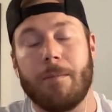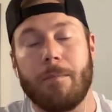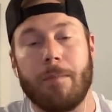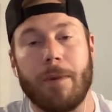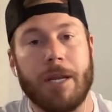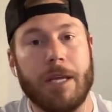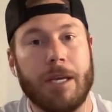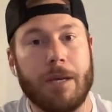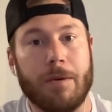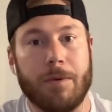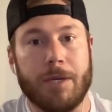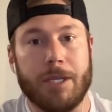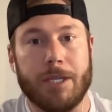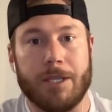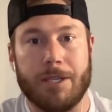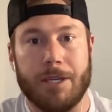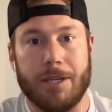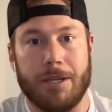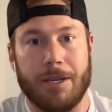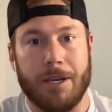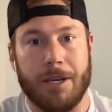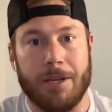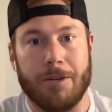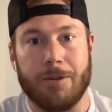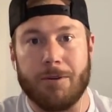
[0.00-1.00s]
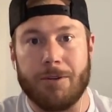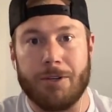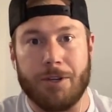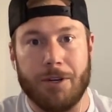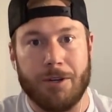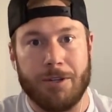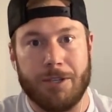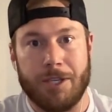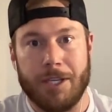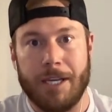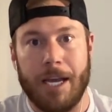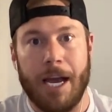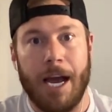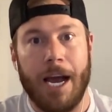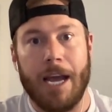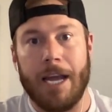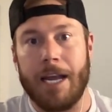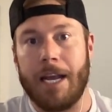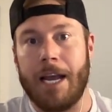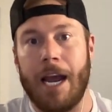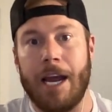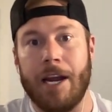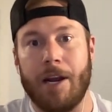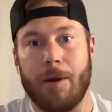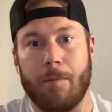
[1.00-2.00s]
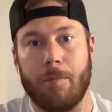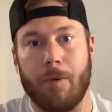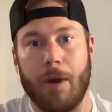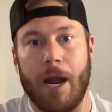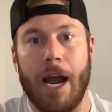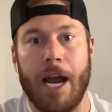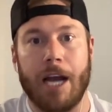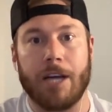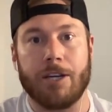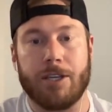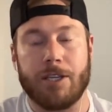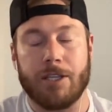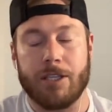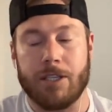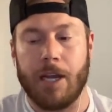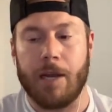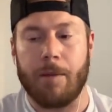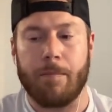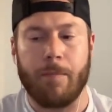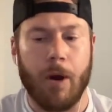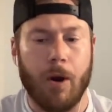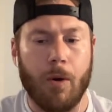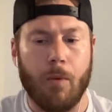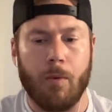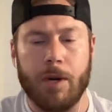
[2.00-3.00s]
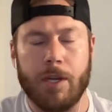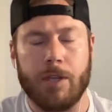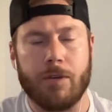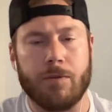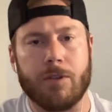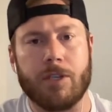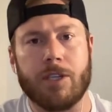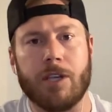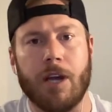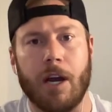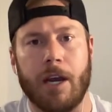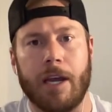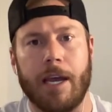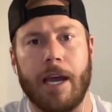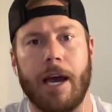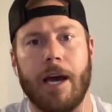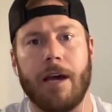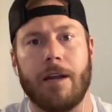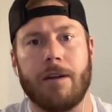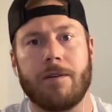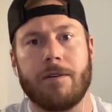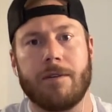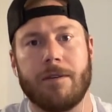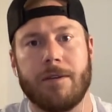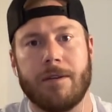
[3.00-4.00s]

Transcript: But he was a New Jersey guy, kind of brash. He's like, Bo, what do you suck at?